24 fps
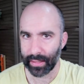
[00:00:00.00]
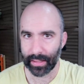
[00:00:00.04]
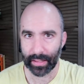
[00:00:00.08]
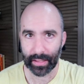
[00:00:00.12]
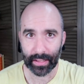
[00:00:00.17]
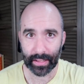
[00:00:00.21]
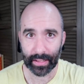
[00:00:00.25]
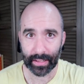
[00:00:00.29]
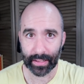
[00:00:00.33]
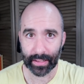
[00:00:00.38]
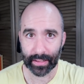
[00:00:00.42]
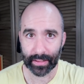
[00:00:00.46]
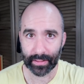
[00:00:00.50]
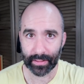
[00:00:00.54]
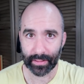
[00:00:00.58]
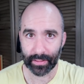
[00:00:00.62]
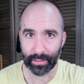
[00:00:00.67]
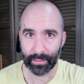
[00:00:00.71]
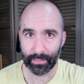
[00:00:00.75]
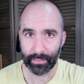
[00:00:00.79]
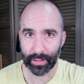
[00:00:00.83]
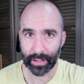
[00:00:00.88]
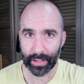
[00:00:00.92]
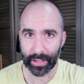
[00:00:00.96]
And
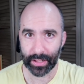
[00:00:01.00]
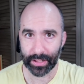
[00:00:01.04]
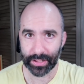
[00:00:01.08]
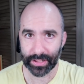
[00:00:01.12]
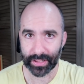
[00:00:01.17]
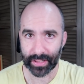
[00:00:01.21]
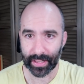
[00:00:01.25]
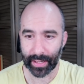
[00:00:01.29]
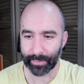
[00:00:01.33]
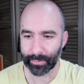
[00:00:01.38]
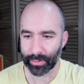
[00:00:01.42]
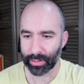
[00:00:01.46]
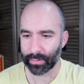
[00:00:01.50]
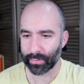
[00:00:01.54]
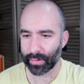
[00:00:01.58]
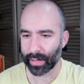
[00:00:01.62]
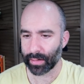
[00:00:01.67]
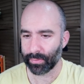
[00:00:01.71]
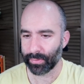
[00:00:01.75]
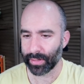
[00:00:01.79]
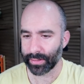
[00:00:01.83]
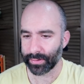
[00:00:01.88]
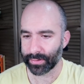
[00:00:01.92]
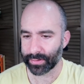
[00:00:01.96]
the variation I'm going to
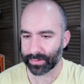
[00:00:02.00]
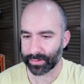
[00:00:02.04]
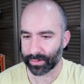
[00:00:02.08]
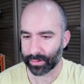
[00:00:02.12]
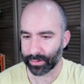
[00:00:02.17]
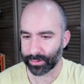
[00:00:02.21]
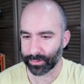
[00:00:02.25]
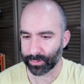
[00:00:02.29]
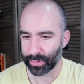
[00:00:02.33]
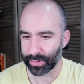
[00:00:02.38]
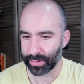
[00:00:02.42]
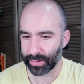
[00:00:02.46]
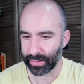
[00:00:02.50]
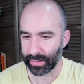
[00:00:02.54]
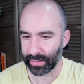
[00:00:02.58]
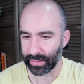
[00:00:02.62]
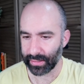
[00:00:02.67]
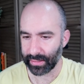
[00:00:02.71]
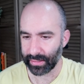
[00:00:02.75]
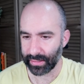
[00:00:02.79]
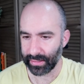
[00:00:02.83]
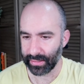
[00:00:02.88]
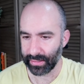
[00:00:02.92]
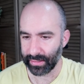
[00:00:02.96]
recommend starts with
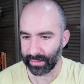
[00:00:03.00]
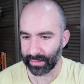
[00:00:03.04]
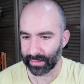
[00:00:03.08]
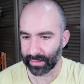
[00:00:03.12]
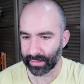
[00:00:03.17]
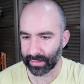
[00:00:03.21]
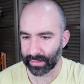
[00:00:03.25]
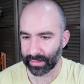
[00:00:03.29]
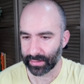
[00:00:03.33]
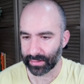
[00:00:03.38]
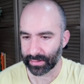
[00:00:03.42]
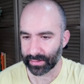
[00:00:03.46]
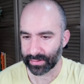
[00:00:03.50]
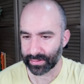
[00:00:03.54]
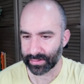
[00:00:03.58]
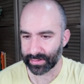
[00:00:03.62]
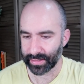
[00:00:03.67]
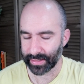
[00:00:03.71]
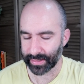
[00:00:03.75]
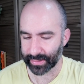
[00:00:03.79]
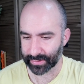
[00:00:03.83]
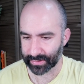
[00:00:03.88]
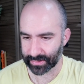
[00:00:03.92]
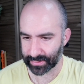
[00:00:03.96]

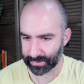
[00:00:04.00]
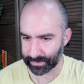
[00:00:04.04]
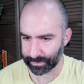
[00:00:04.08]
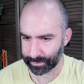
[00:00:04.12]
e6.